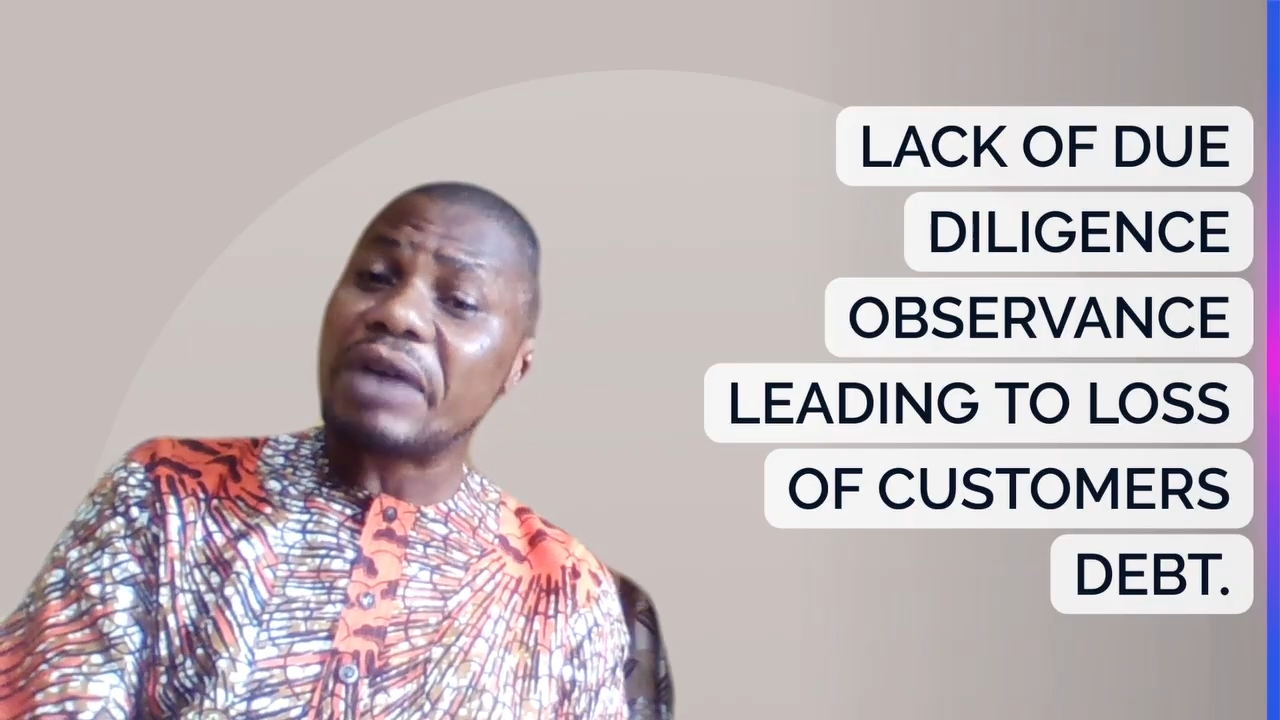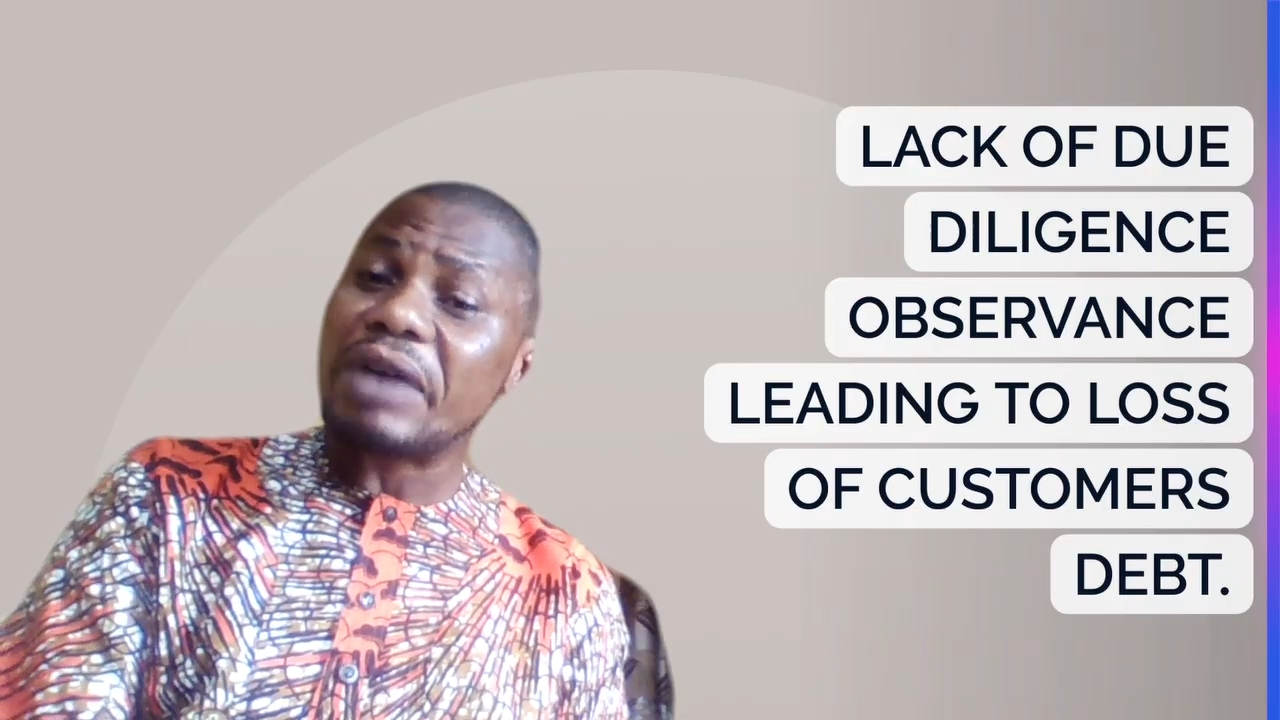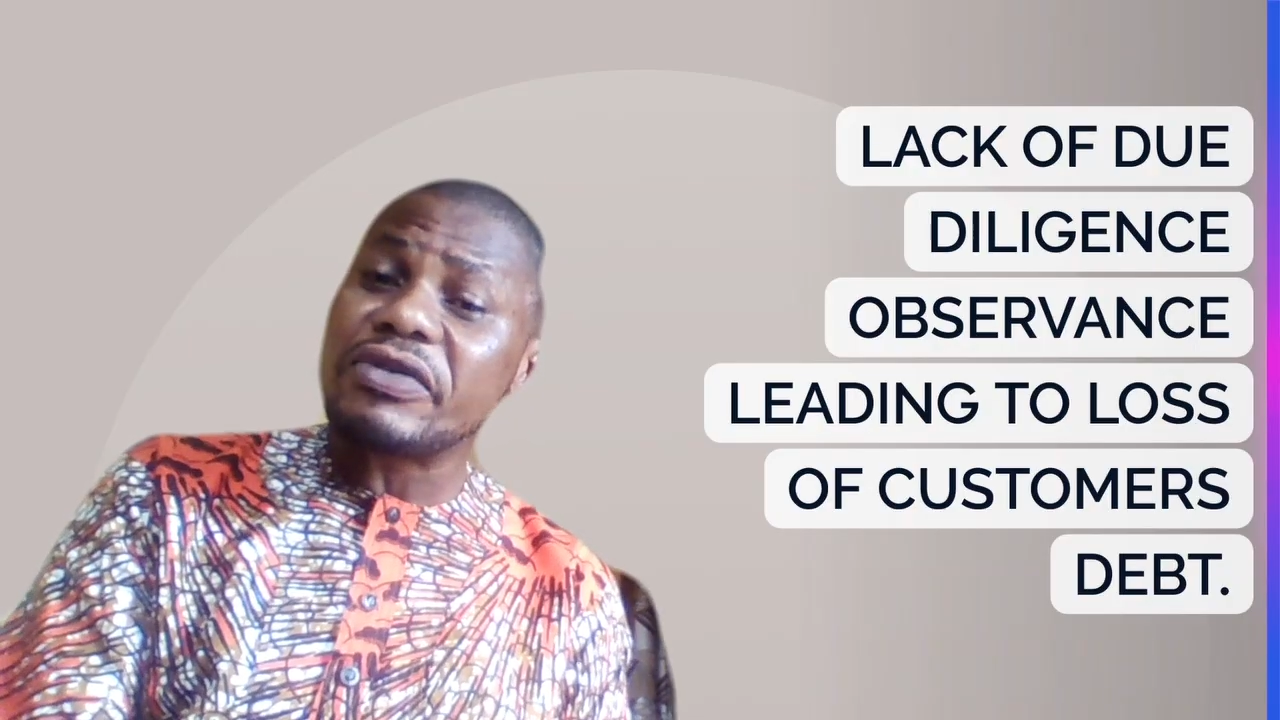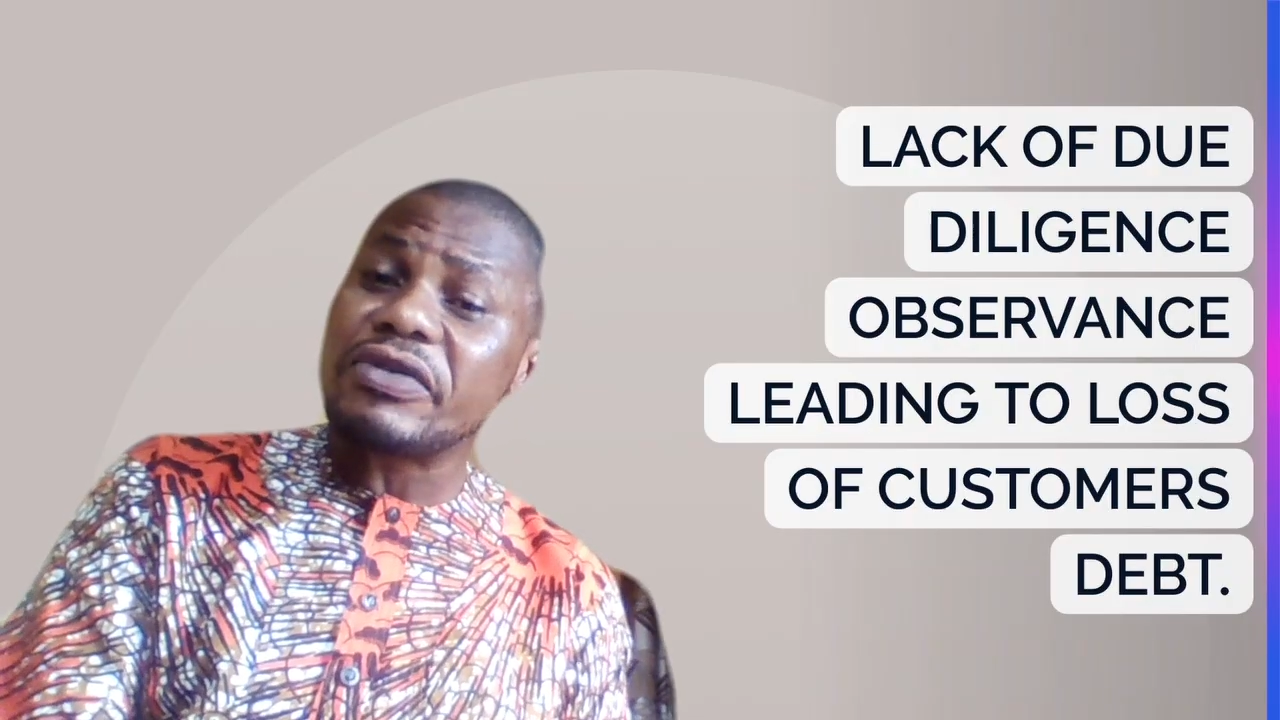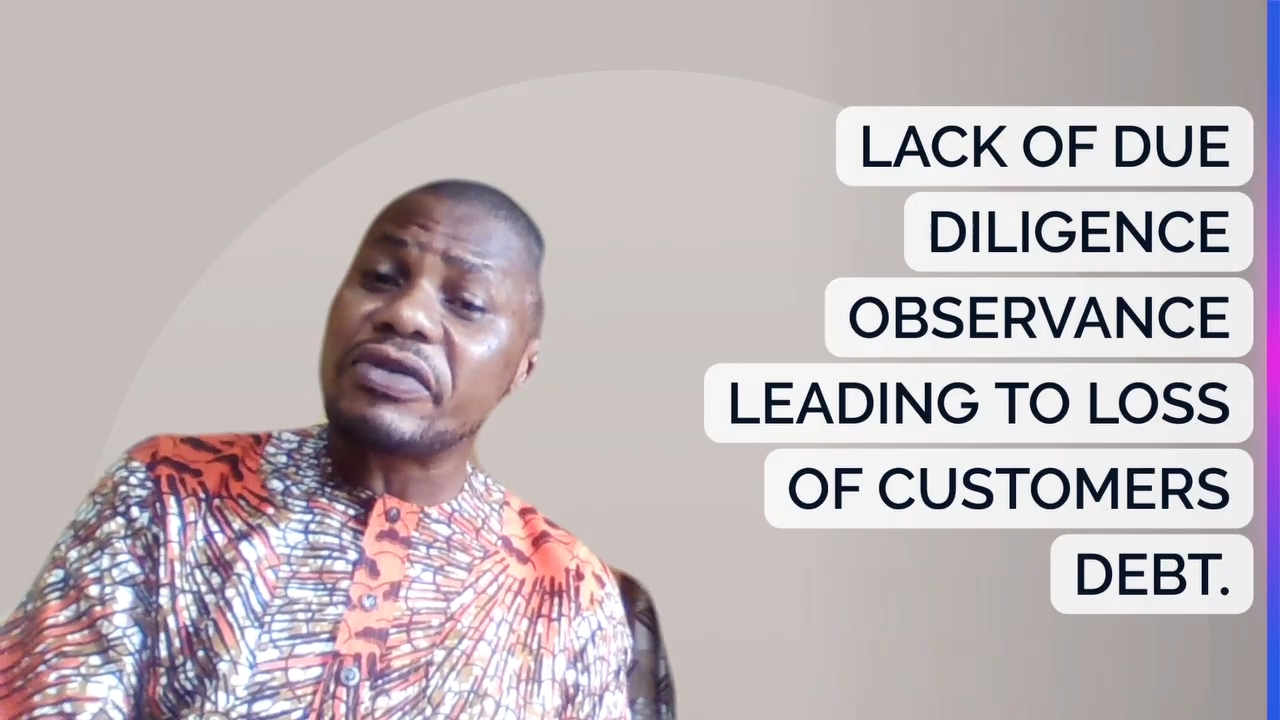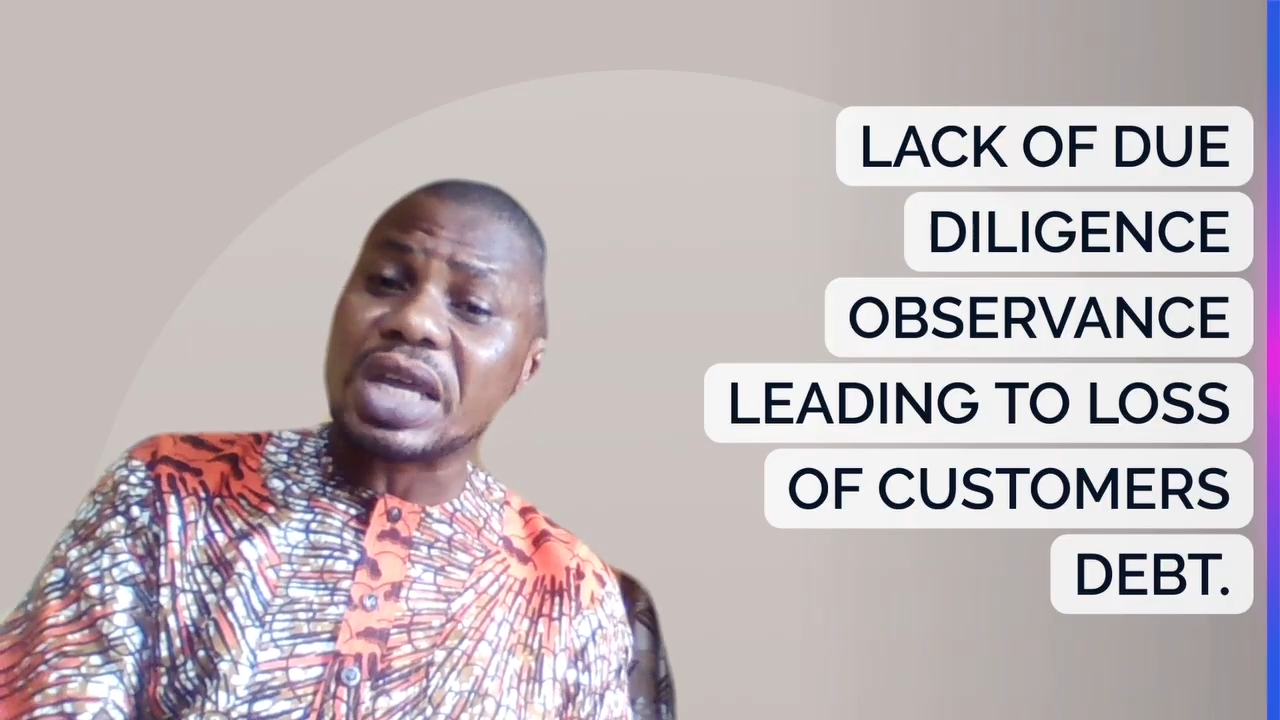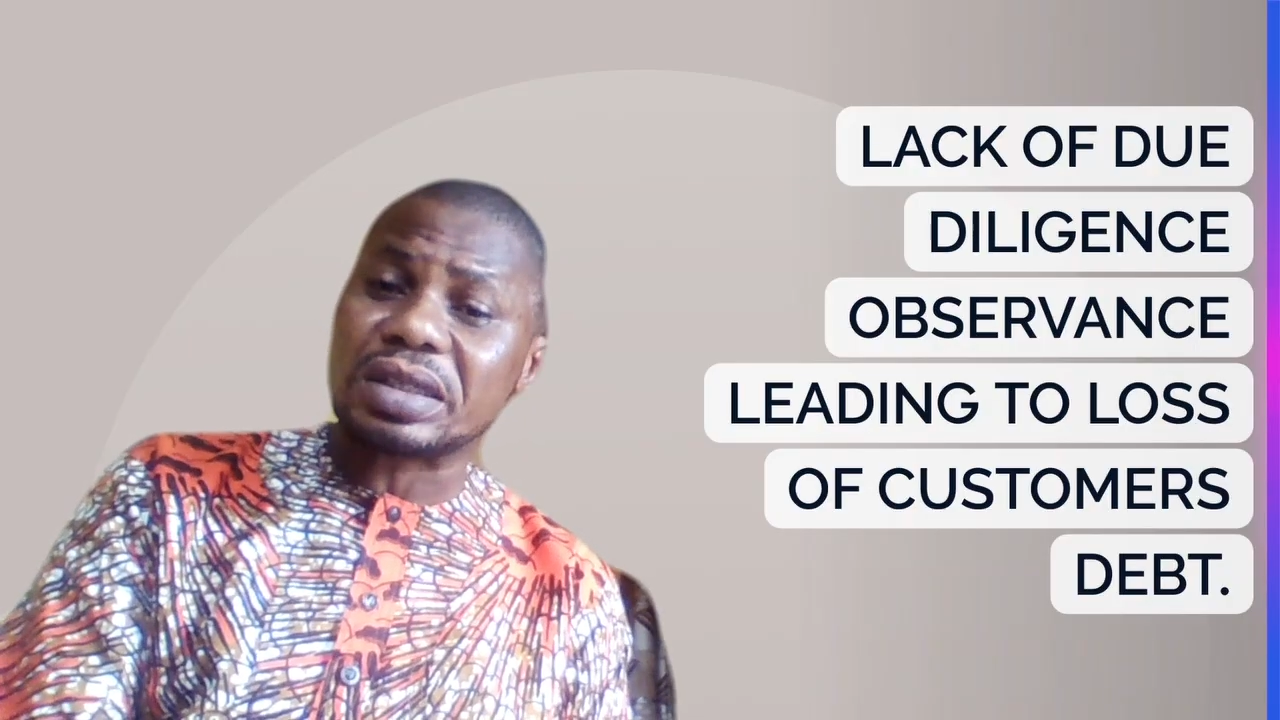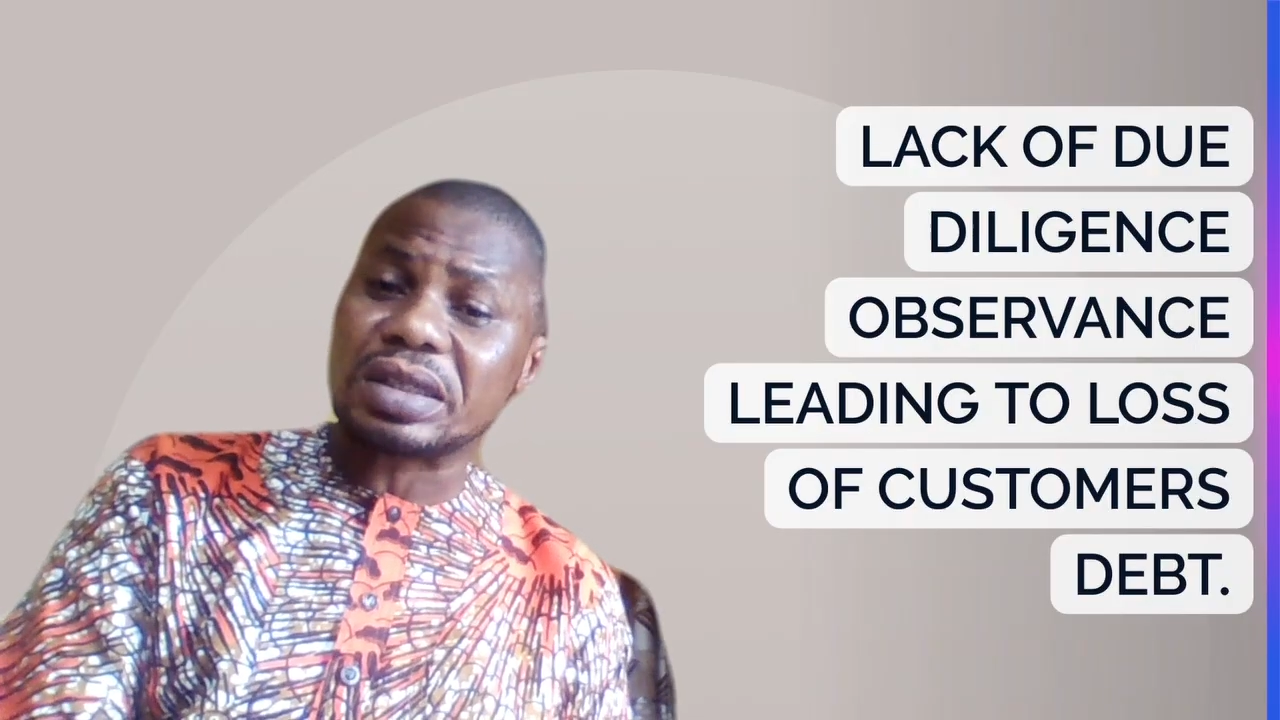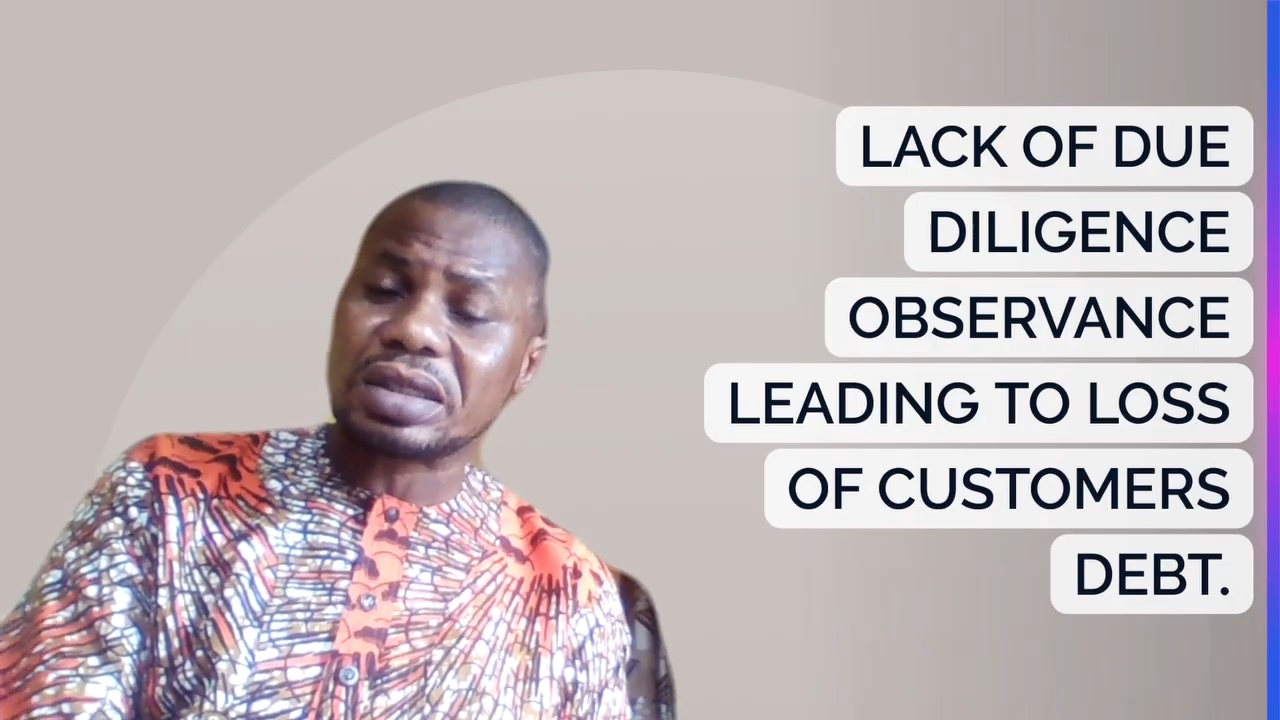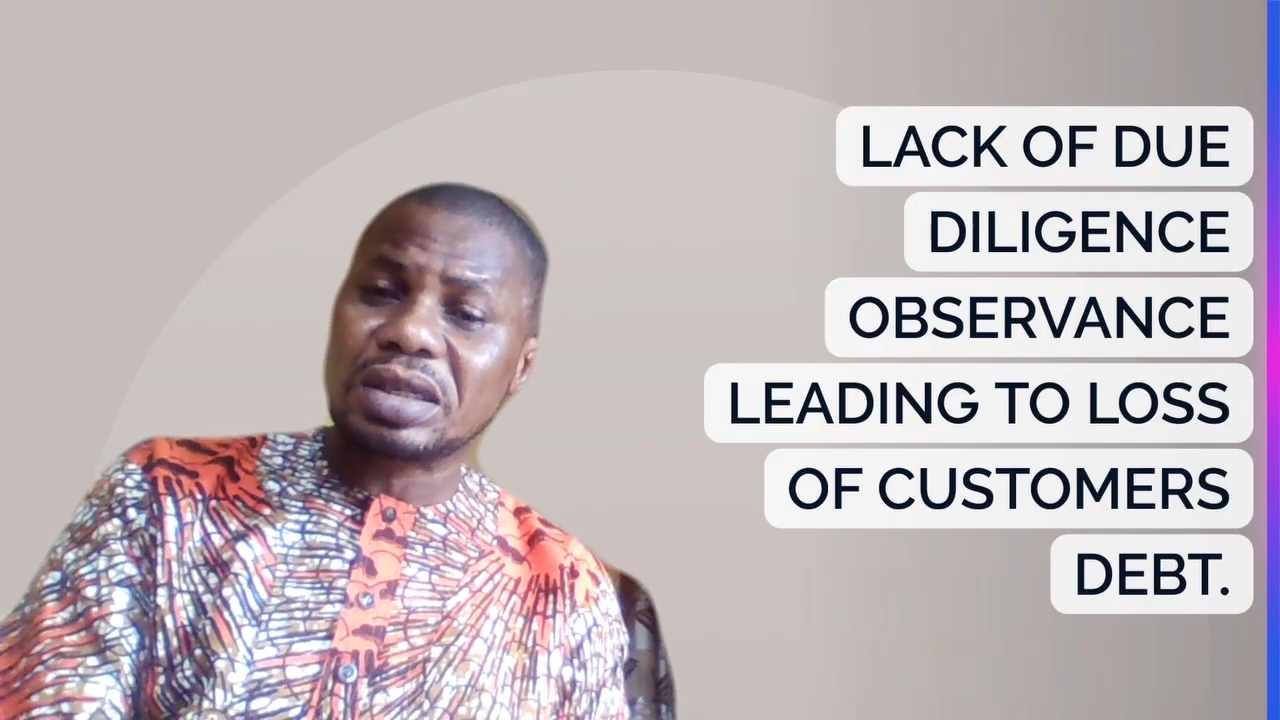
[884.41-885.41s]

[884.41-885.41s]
have evidence.